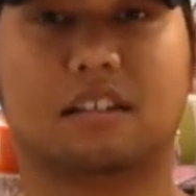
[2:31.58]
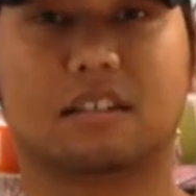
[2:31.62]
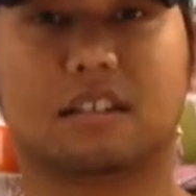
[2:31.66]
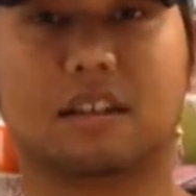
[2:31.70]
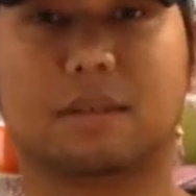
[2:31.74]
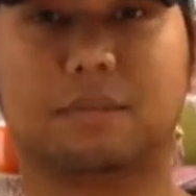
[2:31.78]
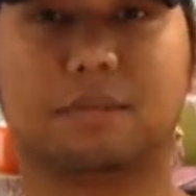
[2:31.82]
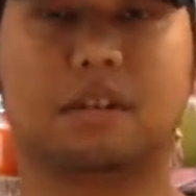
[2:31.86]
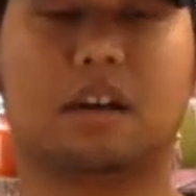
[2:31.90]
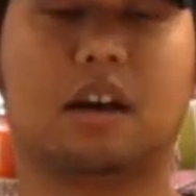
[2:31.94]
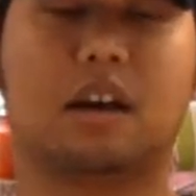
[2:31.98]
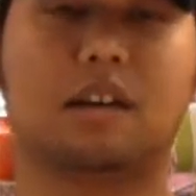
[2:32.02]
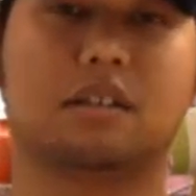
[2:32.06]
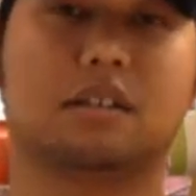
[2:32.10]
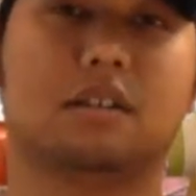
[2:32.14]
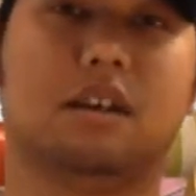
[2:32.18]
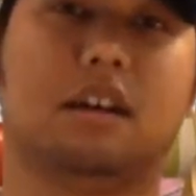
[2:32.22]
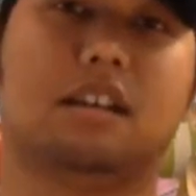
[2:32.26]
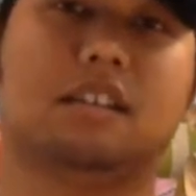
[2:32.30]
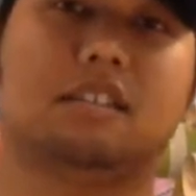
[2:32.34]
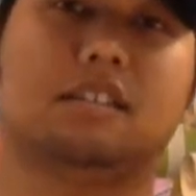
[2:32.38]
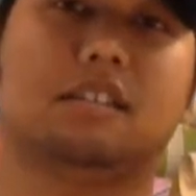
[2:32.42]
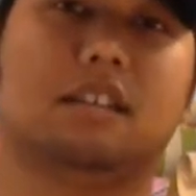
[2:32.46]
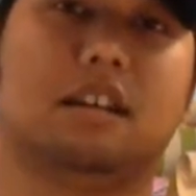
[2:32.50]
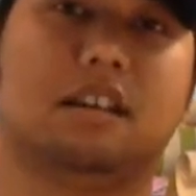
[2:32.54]
Sometimes
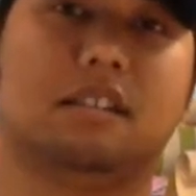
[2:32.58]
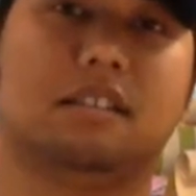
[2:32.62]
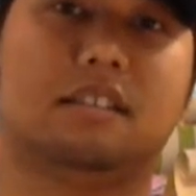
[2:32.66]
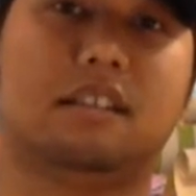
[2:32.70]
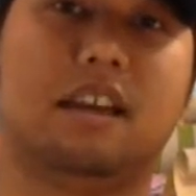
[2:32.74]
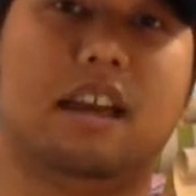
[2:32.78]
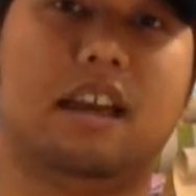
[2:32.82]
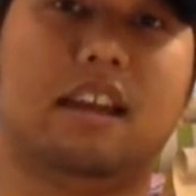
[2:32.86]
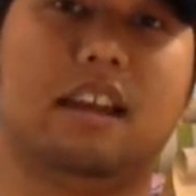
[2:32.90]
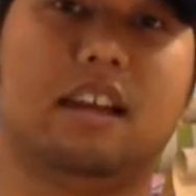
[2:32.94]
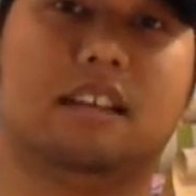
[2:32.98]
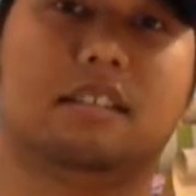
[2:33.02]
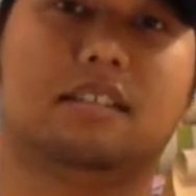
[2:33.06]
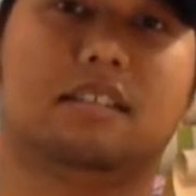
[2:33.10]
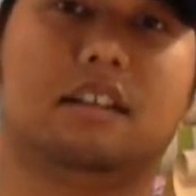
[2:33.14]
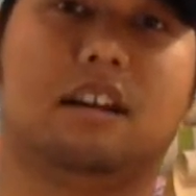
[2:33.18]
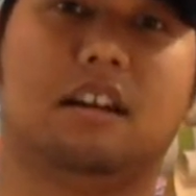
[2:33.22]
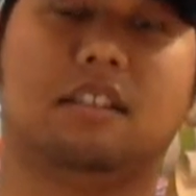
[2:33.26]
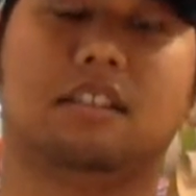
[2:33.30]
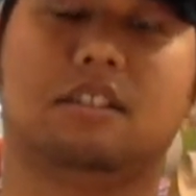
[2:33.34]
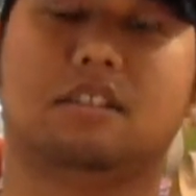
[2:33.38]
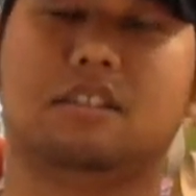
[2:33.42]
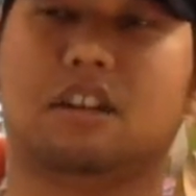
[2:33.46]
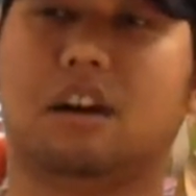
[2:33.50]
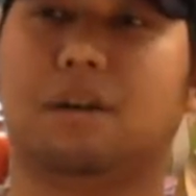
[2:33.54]
I, I stand
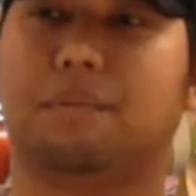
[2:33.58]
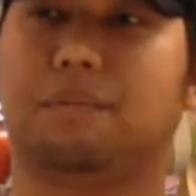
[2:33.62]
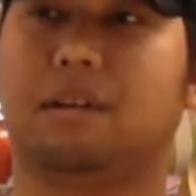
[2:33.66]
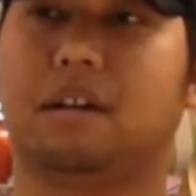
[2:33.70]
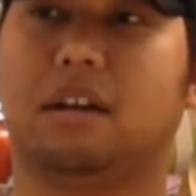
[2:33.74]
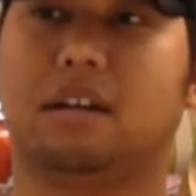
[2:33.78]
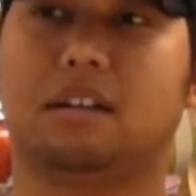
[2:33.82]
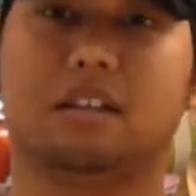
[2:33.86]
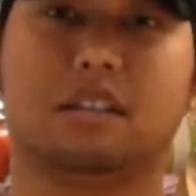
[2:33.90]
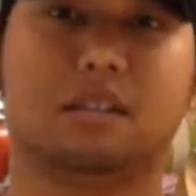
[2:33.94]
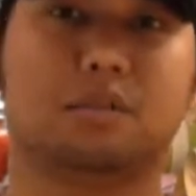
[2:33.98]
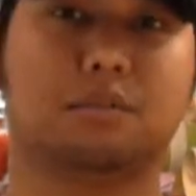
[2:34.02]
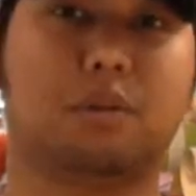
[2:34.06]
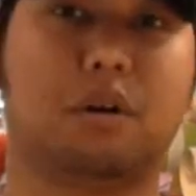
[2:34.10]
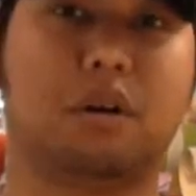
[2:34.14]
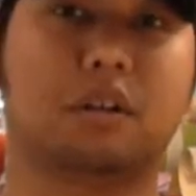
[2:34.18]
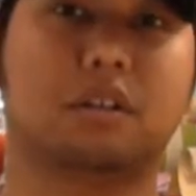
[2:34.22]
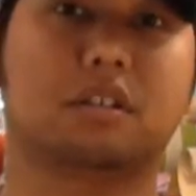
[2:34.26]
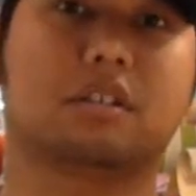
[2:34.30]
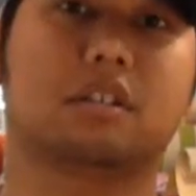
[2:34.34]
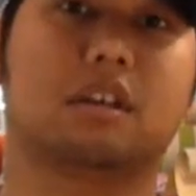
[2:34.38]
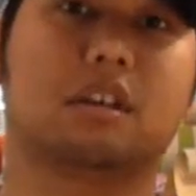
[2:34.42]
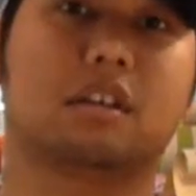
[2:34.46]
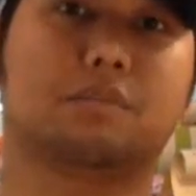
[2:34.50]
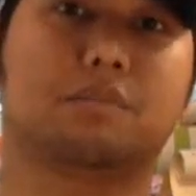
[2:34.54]
outside the shop and I just
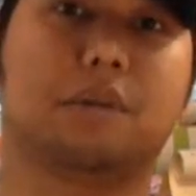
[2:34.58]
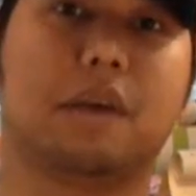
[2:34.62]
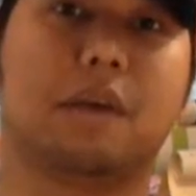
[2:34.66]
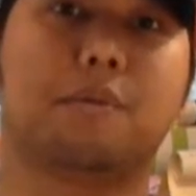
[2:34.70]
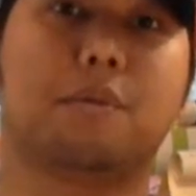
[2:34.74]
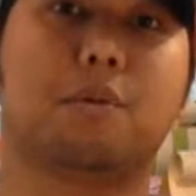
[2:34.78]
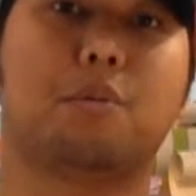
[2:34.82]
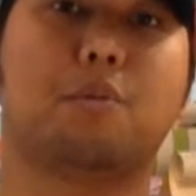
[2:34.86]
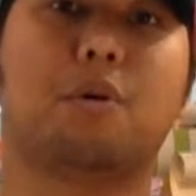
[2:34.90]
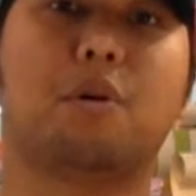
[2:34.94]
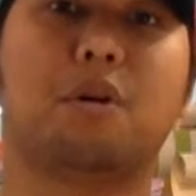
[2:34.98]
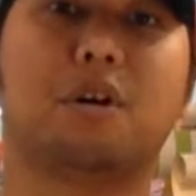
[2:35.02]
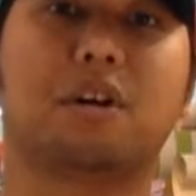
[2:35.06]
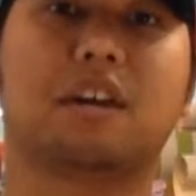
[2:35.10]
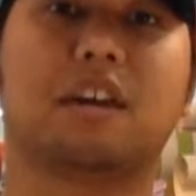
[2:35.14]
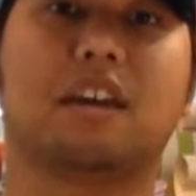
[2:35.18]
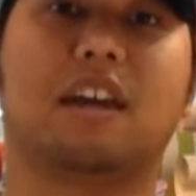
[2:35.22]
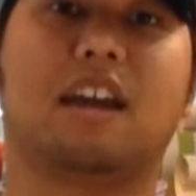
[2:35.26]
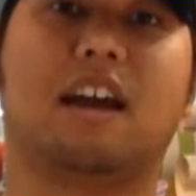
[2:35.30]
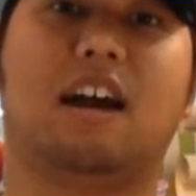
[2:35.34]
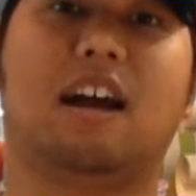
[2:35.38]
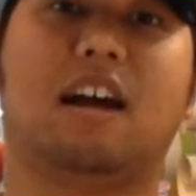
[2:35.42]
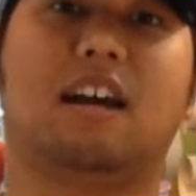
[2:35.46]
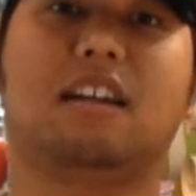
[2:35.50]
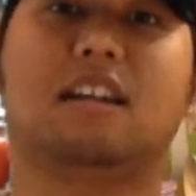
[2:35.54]
watch those people
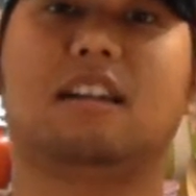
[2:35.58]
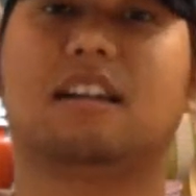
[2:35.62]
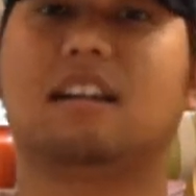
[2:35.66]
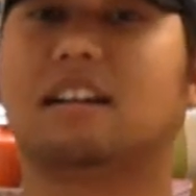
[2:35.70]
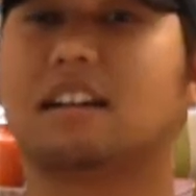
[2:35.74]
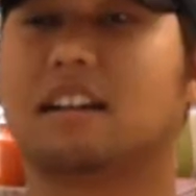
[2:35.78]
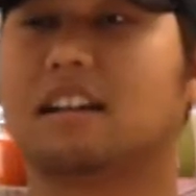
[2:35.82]
walking out,